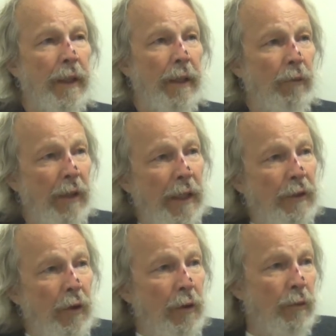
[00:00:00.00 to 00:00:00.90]
And what I
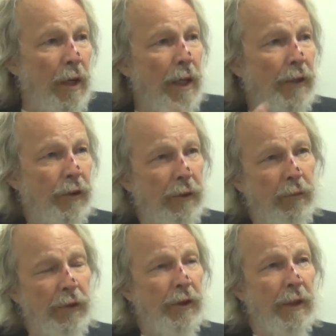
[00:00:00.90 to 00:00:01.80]
told Roger
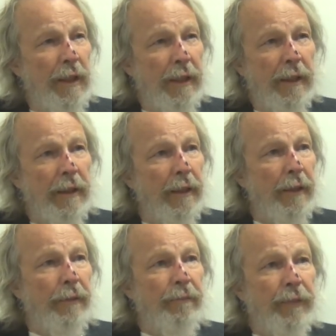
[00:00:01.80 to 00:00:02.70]
was like,
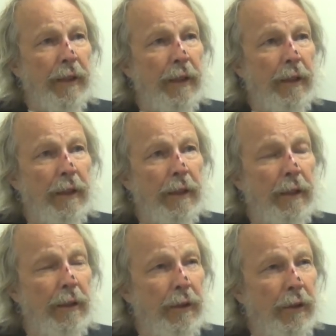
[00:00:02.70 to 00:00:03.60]

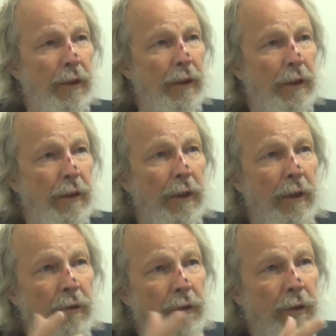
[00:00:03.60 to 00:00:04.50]
you, you
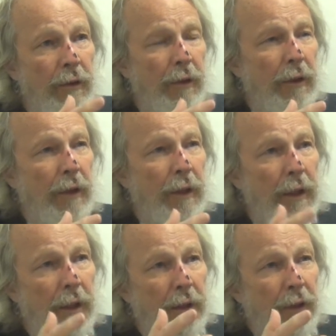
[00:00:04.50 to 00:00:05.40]
know, you,
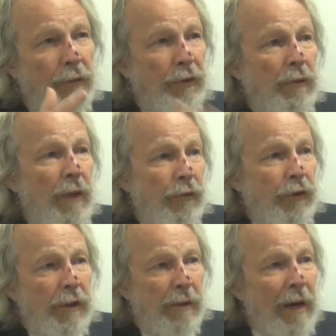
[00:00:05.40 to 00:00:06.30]
this was in
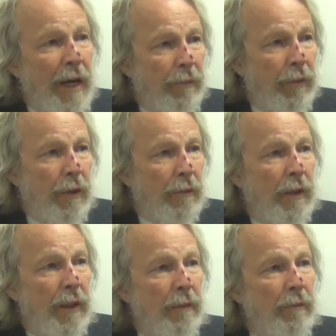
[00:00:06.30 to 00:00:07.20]
reference to the MAT
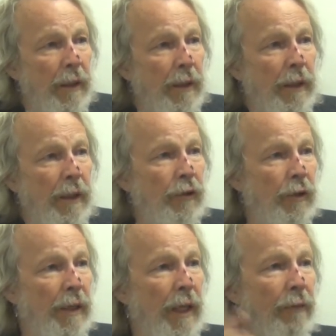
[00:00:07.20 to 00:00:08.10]
program and
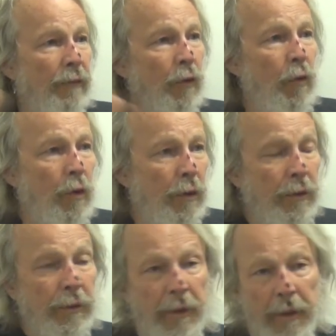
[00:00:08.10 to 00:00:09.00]
Inslee having
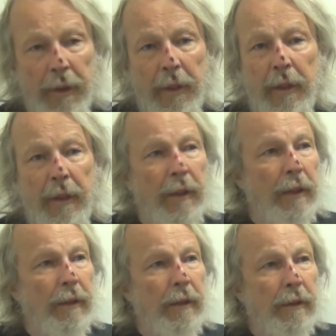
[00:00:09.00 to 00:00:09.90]
ordered
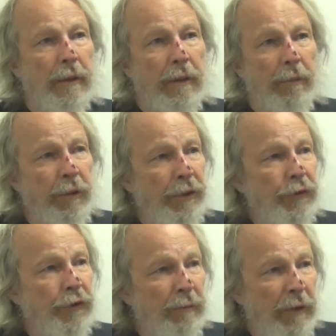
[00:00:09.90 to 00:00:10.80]
the
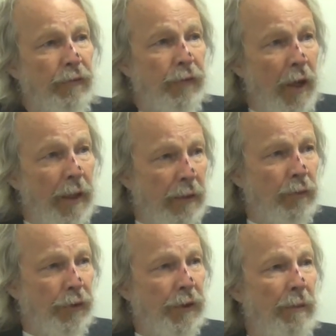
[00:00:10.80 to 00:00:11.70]
prisons to be flooded
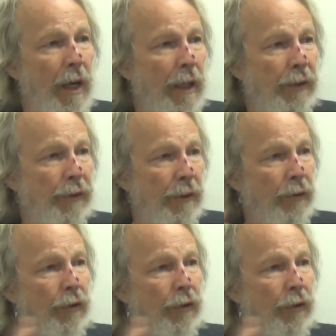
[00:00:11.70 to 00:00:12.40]
with Suboxone.